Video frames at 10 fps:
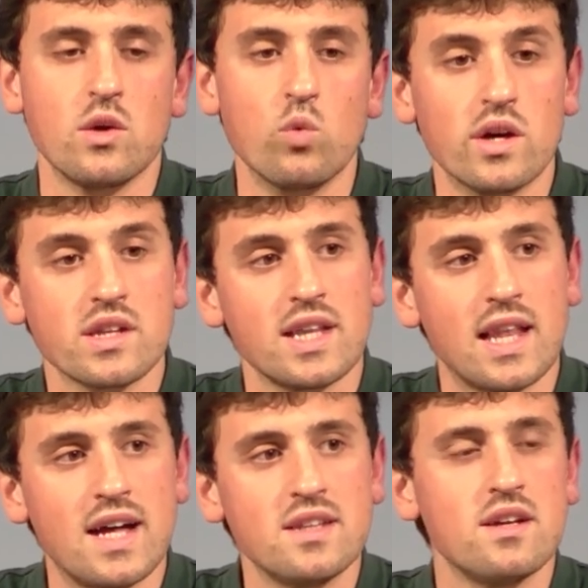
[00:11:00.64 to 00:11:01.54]
They work the
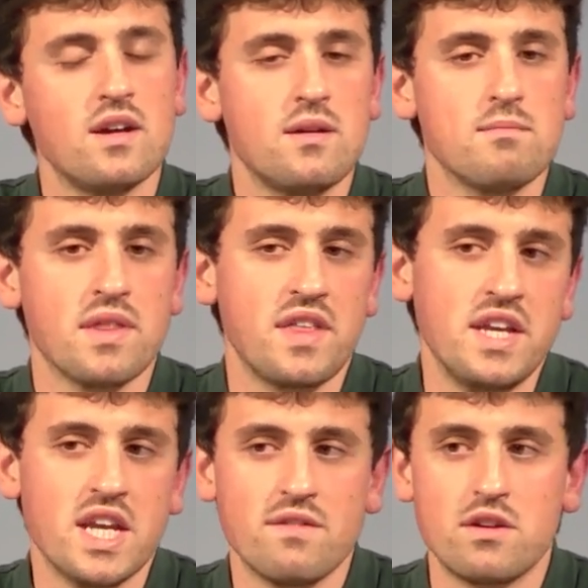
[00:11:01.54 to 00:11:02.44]
land, but they
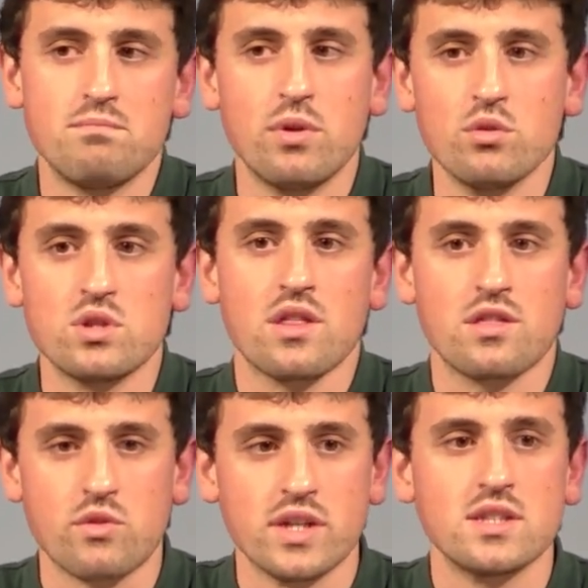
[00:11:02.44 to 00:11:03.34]
never pose a
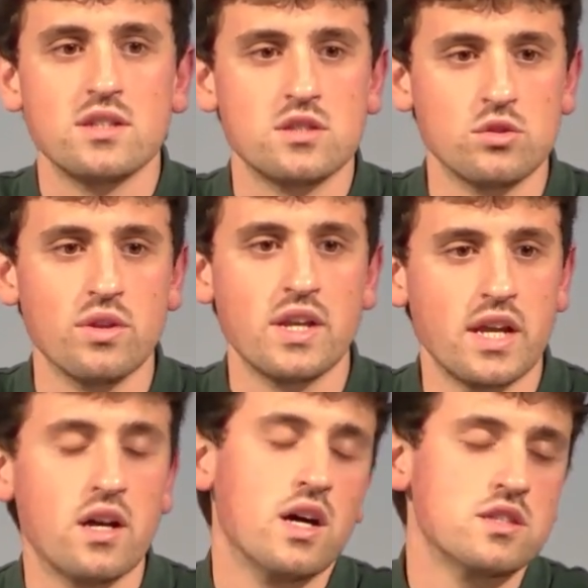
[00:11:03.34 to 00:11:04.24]
threat to, the,
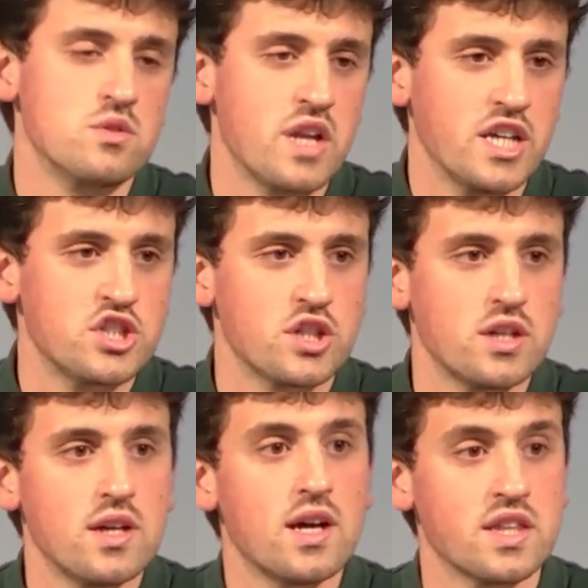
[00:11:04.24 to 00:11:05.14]
uh, to nature.
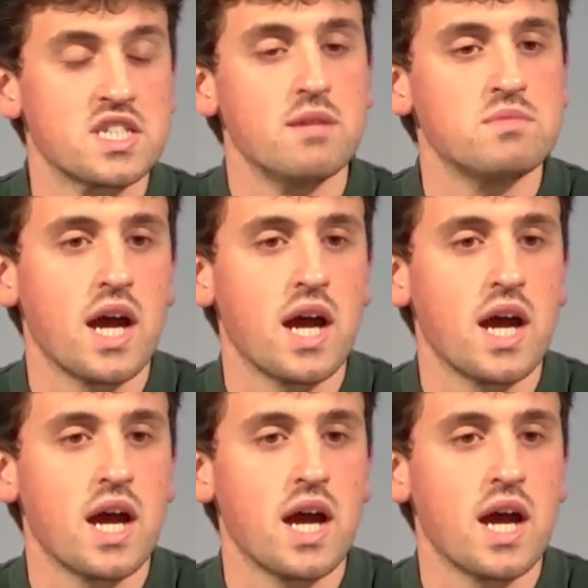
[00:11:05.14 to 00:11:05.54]
At the same